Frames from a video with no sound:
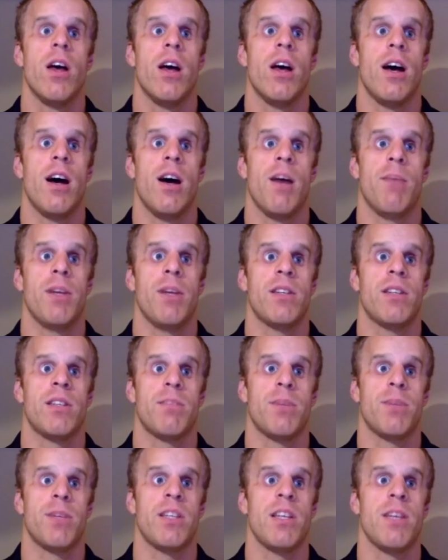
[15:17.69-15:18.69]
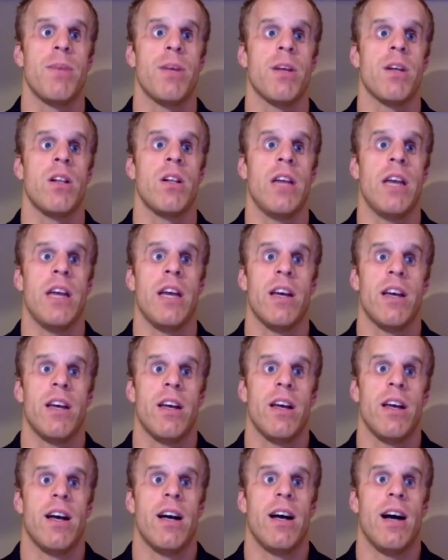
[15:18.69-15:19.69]
But typically,
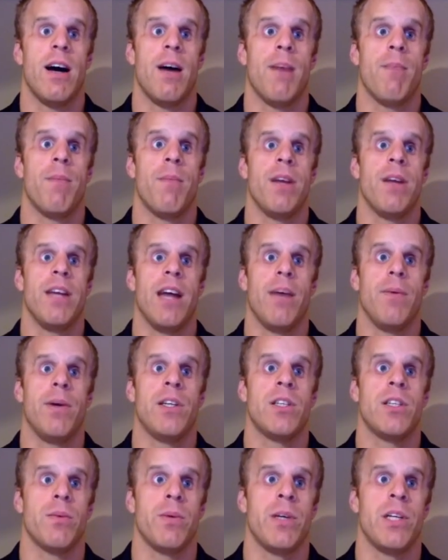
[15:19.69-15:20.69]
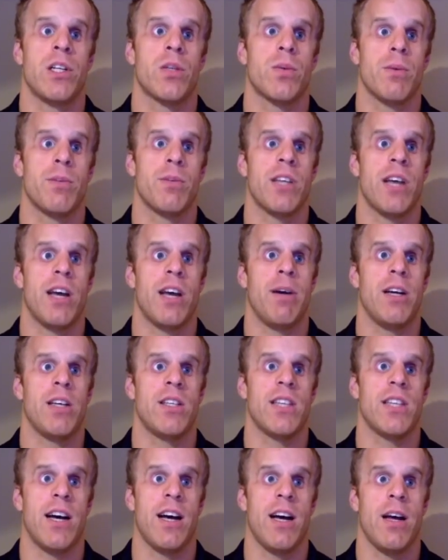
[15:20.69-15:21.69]
we just swim side by
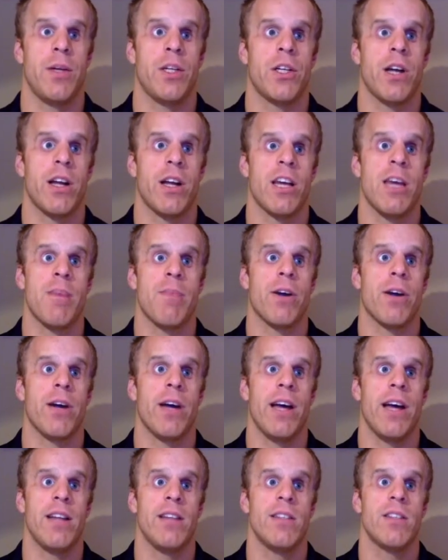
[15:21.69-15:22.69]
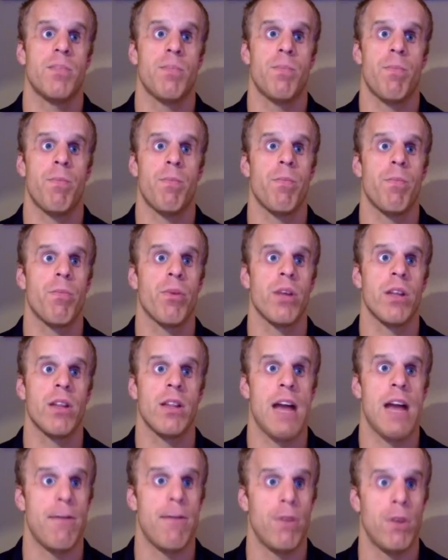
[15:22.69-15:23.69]
side. We try to keep our heads pretty
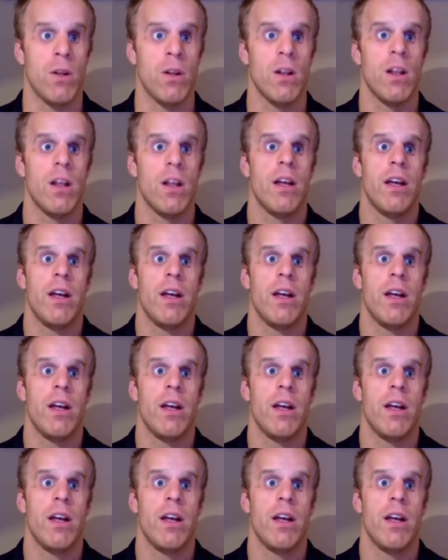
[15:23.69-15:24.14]
level.